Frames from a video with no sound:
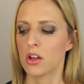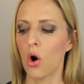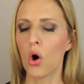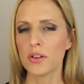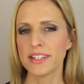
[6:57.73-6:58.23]

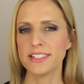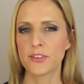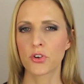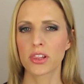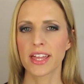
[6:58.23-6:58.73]
hold it
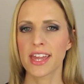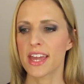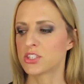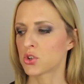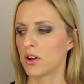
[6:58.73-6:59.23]

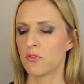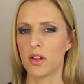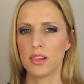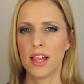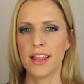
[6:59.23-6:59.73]
differently and sort
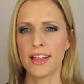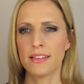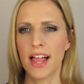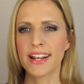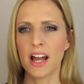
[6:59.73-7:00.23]
of
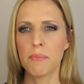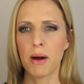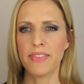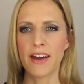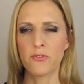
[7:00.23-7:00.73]
light up
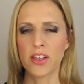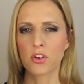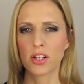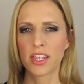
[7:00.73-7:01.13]
on that finger a